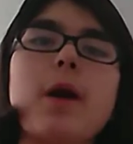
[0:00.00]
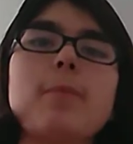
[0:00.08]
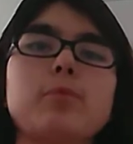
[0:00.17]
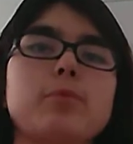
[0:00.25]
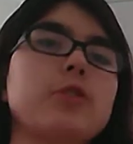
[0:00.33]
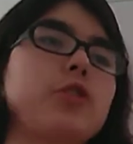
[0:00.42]

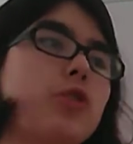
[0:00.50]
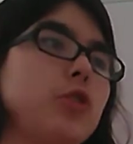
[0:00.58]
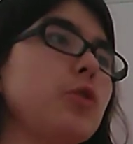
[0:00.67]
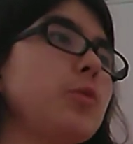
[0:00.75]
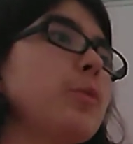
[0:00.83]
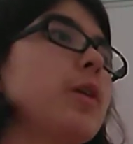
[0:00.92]

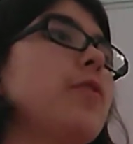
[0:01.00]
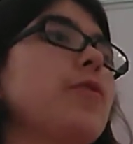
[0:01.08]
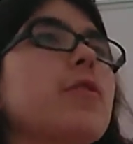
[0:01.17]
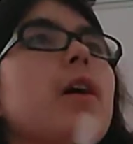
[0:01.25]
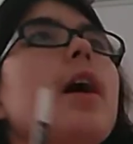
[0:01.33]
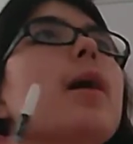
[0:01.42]
resume
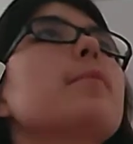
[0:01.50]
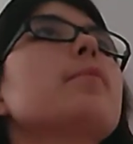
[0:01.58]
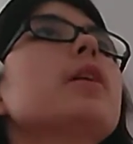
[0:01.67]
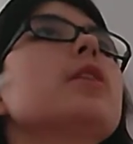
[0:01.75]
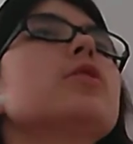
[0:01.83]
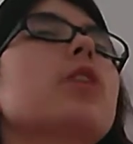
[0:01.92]
from
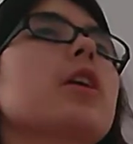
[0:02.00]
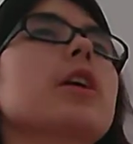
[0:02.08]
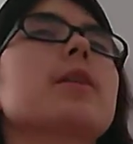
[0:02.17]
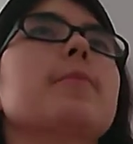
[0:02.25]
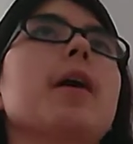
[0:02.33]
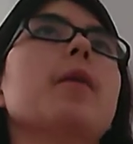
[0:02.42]
talking
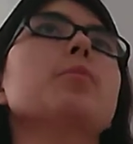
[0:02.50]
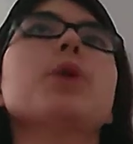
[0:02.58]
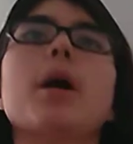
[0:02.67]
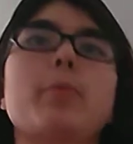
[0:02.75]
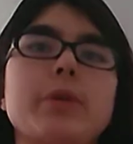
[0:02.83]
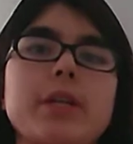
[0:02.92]
about
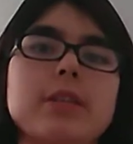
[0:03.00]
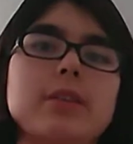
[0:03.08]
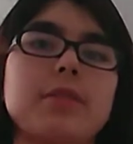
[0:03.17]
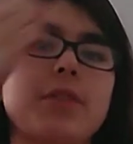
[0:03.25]
properties of